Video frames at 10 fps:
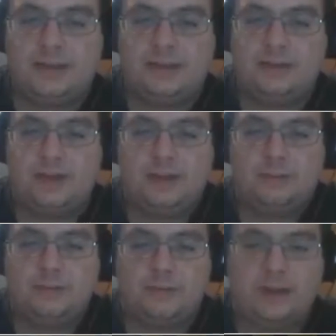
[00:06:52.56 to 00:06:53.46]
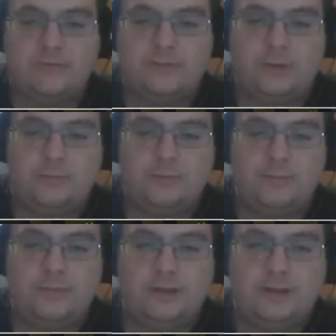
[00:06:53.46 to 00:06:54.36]
That glitch to get up onto the
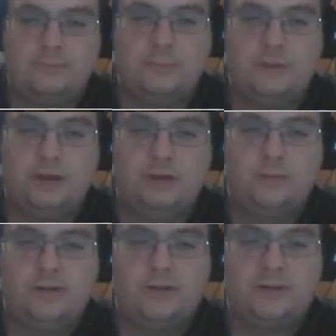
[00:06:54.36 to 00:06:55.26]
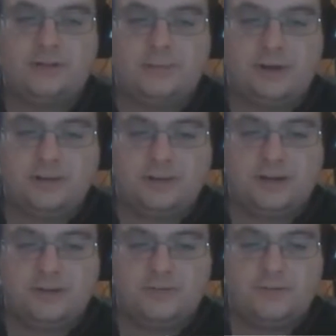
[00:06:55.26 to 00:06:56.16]
platform is pretty useless
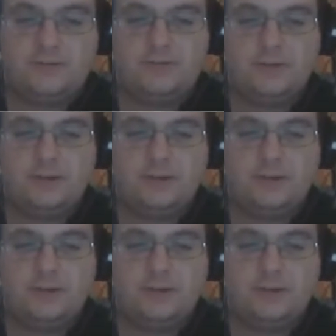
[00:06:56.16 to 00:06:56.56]
outside of